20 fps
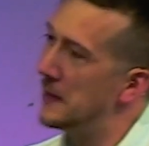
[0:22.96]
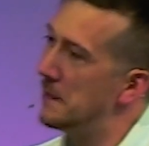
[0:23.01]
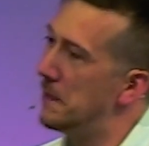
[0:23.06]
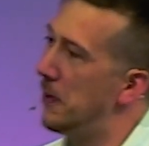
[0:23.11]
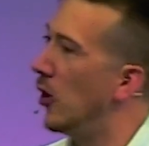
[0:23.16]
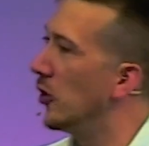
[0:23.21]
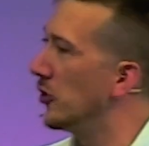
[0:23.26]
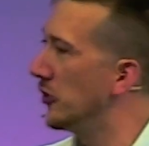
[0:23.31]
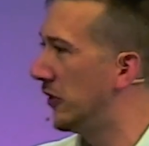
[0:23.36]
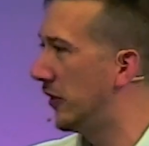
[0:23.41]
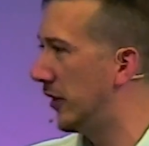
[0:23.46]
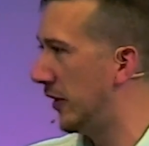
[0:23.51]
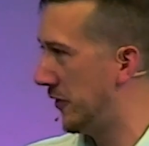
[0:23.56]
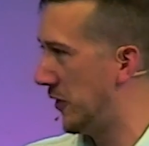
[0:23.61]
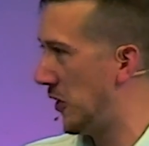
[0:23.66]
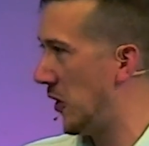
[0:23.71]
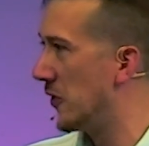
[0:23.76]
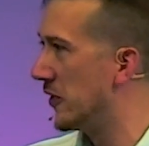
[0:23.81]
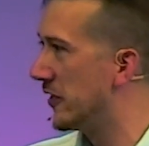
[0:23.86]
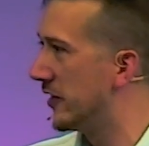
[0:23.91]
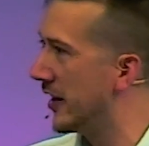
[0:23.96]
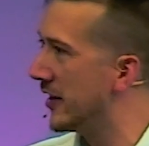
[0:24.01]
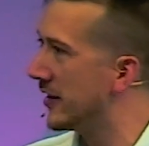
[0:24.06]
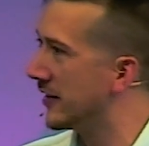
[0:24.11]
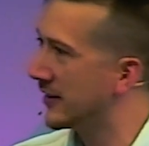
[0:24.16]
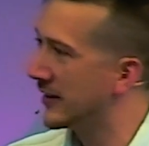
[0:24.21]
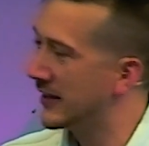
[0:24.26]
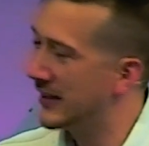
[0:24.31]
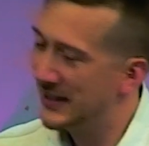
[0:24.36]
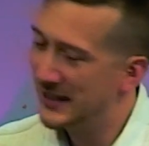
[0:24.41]
positive content,
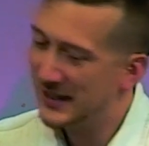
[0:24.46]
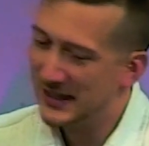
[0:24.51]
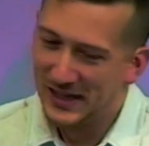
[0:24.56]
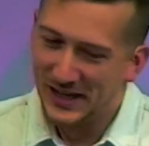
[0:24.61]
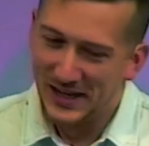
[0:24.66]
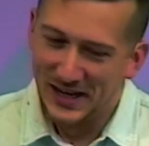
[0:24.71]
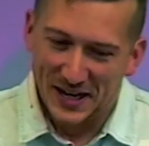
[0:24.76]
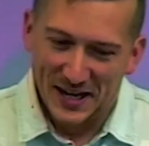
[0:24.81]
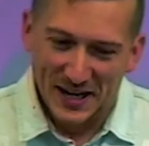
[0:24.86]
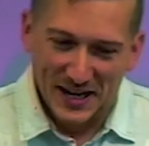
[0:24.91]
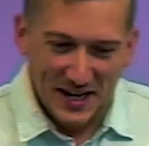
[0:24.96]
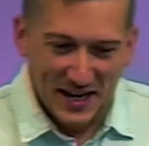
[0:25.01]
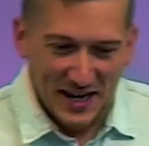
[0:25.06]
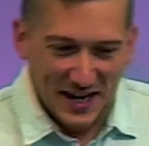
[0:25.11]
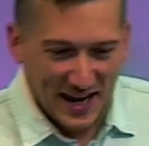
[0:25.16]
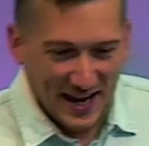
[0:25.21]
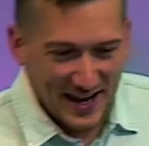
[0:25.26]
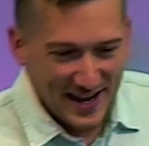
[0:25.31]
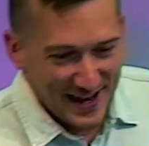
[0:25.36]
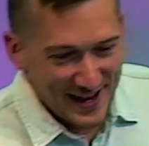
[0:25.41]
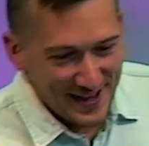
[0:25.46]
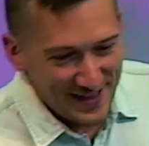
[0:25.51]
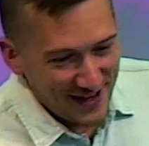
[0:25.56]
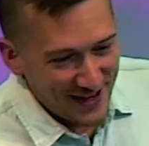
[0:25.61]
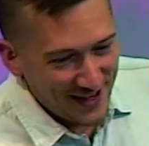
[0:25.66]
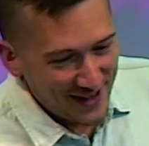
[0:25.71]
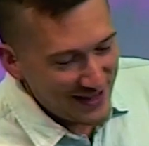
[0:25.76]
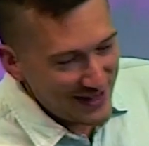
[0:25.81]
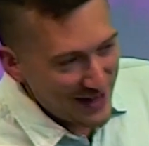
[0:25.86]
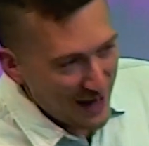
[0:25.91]
and
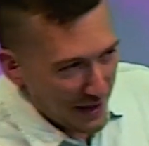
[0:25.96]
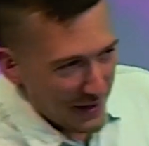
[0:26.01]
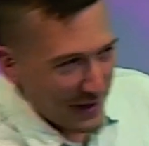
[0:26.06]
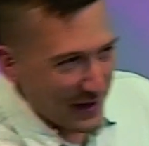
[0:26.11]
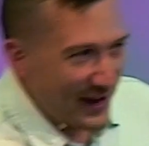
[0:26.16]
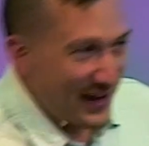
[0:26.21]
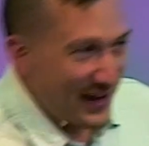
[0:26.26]
then the other,